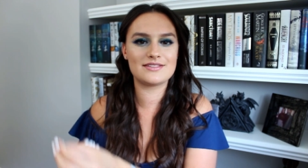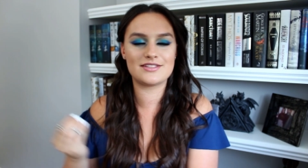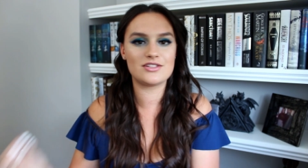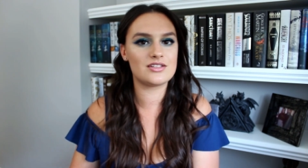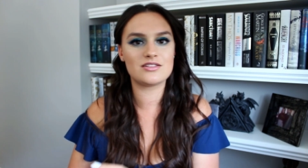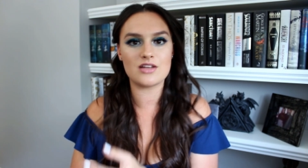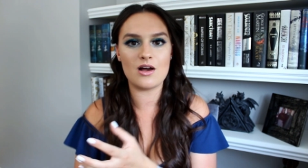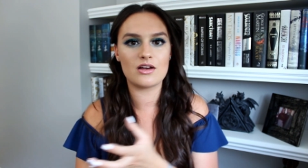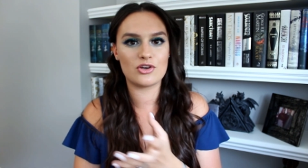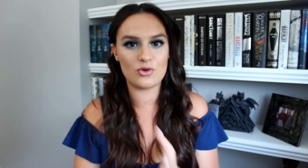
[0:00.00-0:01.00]
such a
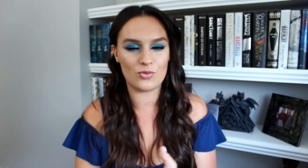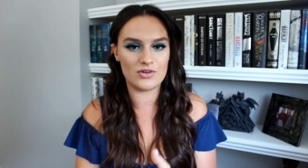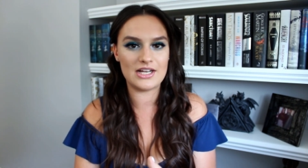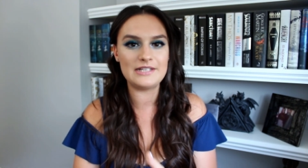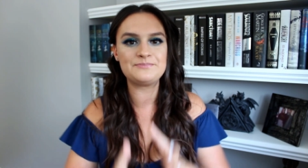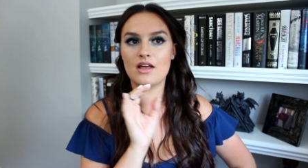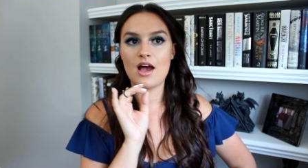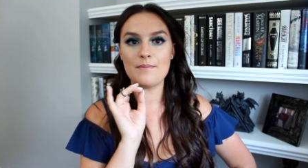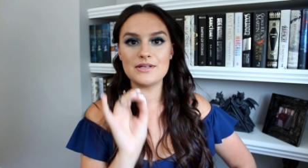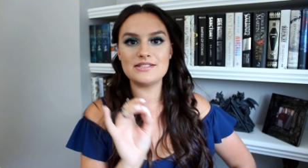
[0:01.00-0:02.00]
dark corner.
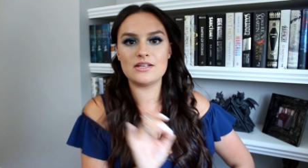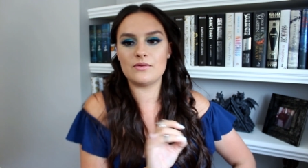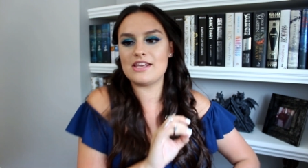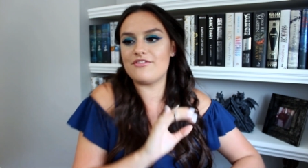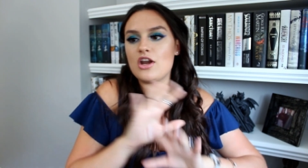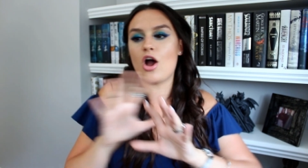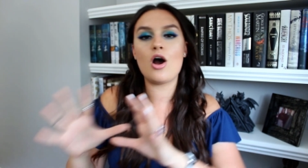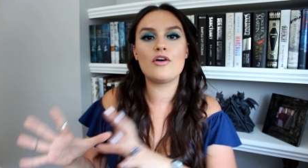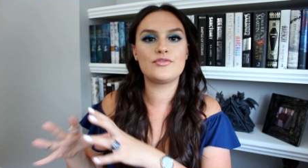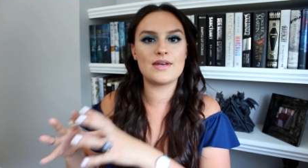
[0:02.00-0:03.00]
Up until even
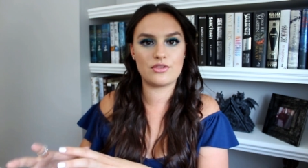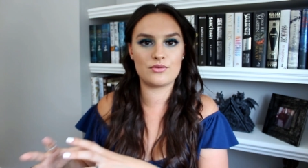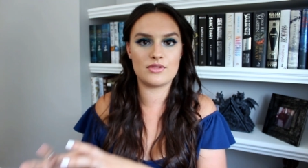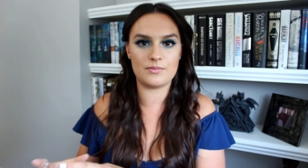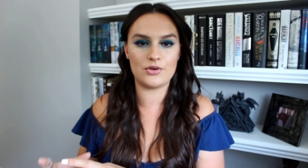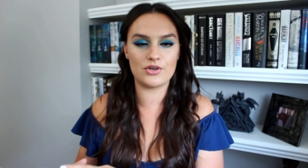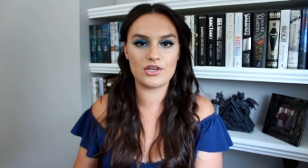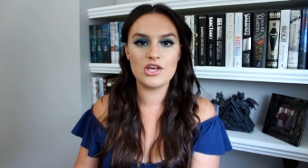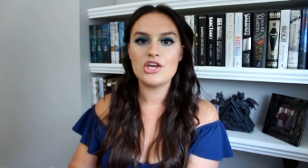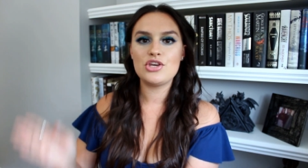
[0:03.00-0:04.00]
halfway through the
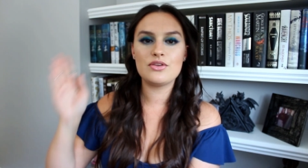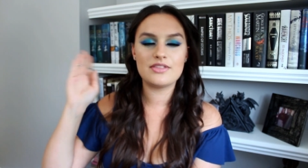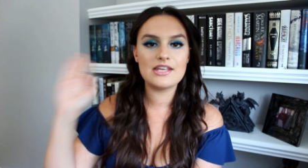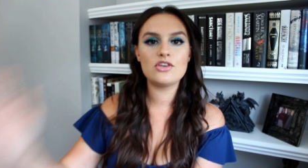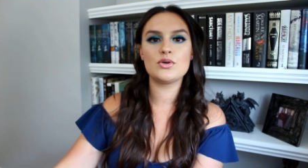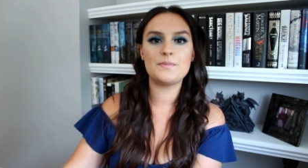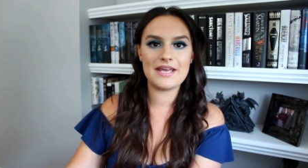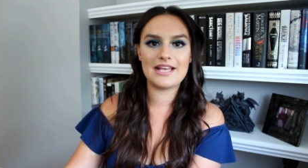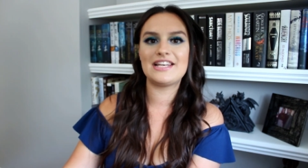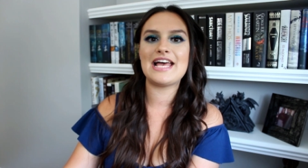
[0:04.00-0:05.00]
book, you think you're
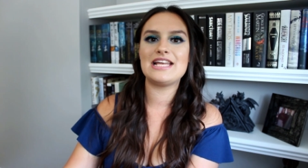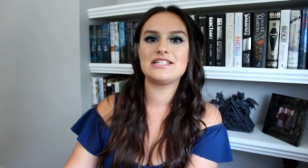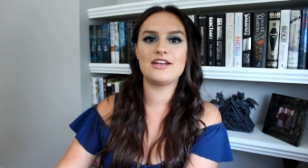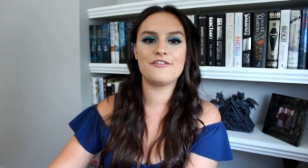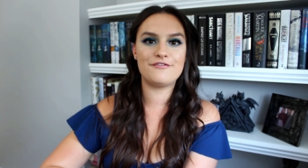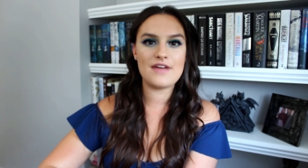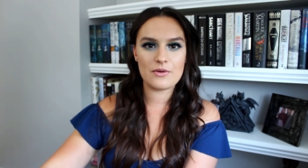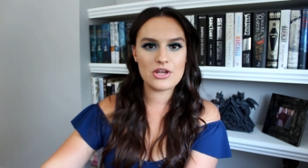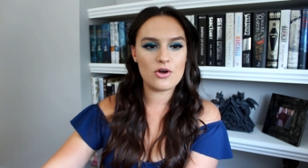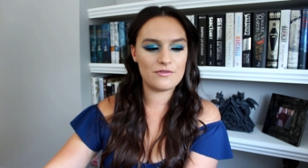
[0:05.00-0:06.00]
being led in a
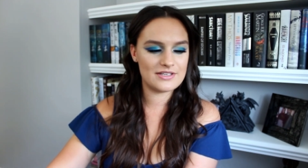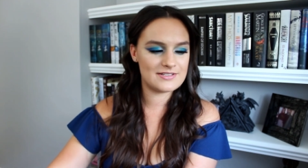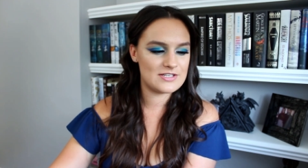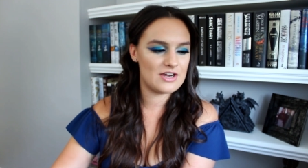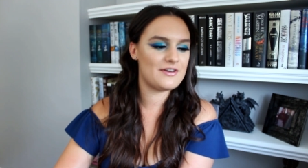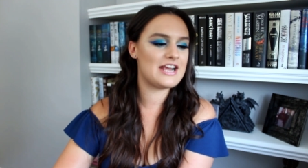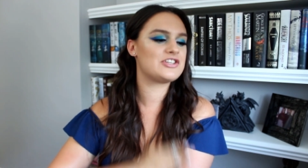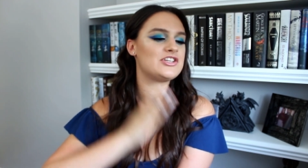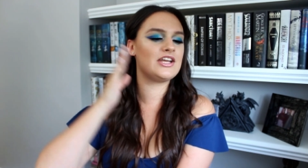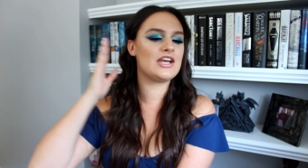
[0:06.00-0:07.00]
very obvious
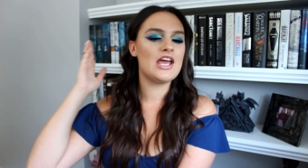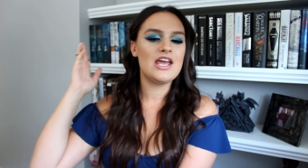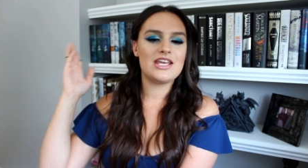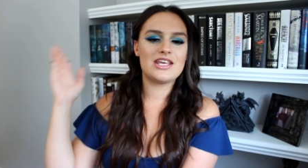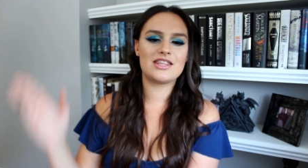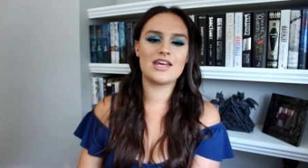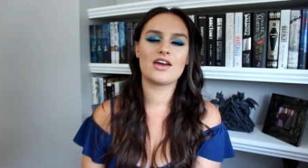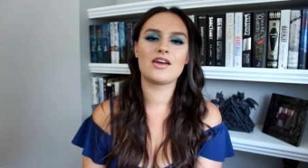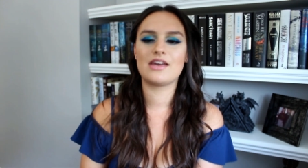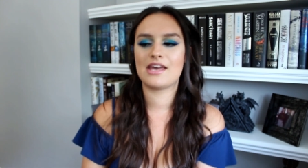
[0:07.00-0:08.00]
direction. You
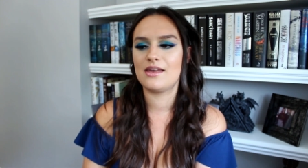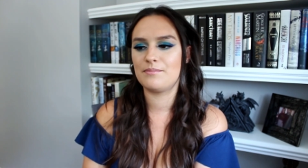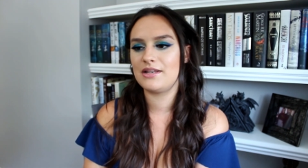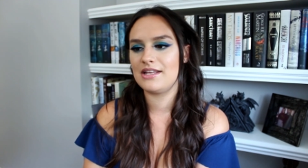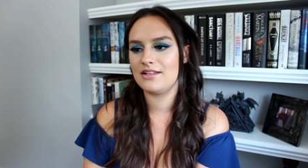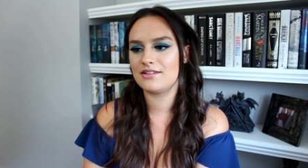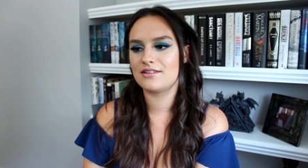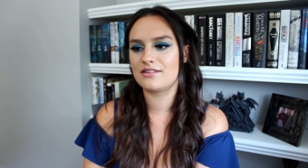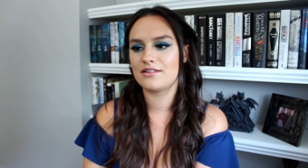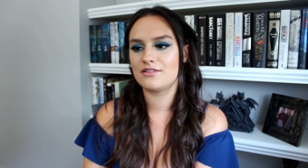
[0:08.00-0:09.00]
think, okay,
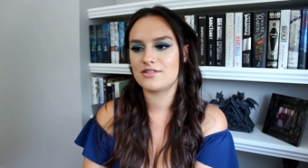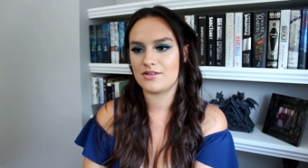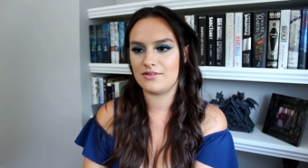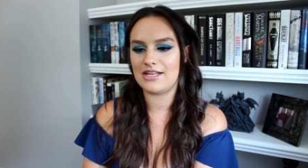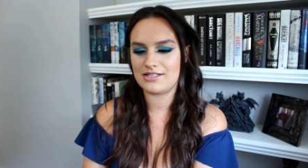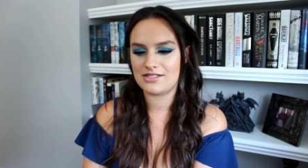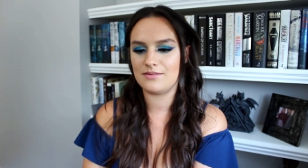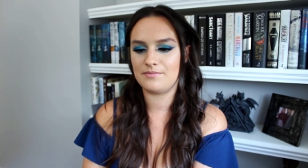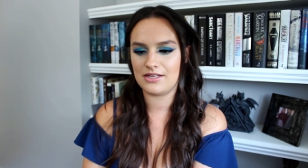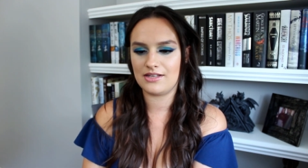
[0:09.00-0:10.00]
please don't let
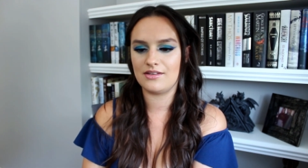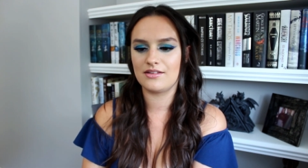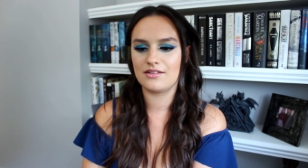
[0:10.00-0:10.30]
it be